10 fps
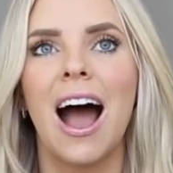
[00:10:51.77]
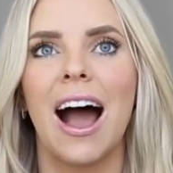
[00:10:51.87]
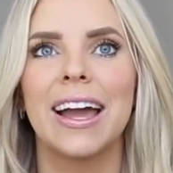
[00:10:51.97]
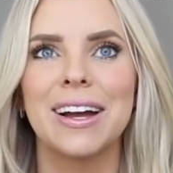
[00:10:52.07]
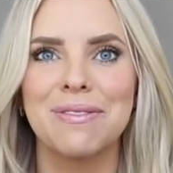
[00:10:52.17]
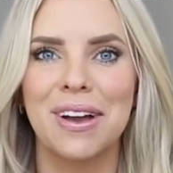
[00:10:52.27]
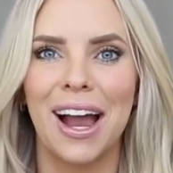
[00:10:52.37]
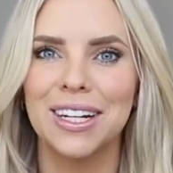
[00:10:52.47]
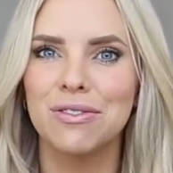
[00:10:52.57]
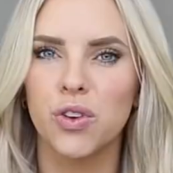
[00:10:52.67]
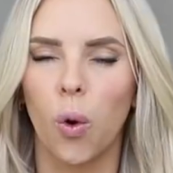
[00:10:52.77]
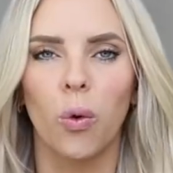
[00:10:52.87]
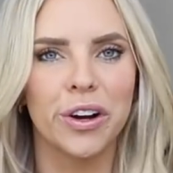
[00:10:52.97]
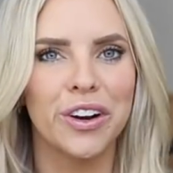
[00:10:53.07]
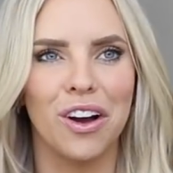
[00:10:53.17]
I am kind of
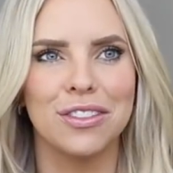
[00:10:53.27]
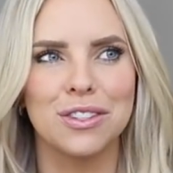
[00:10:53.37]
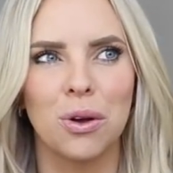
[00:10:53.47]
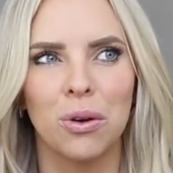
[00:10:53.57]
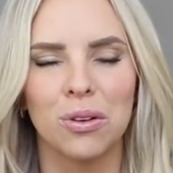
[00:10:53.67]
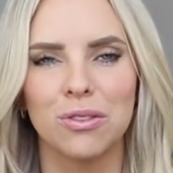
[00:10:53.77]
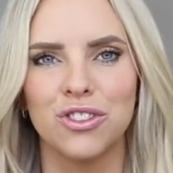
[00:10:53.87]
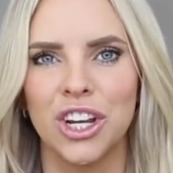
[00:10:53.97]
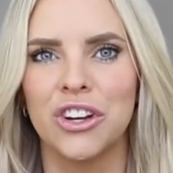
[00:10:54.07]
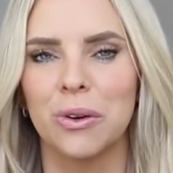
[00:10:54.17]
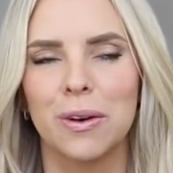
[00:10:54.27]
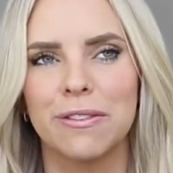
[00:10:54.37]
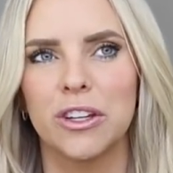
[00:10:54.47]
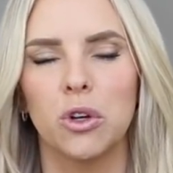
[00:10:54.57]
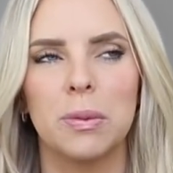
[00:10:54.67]
torn on this whole gender
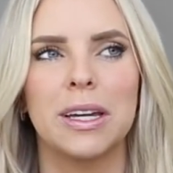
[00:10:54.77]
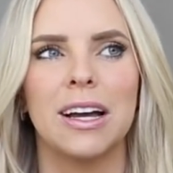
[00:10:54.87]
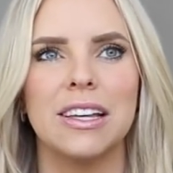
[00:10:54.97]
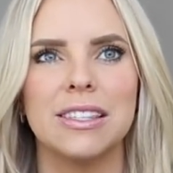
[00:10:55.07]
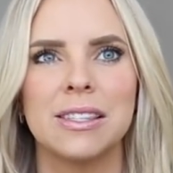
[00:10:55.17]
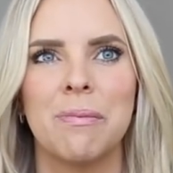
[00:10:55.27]
reveal because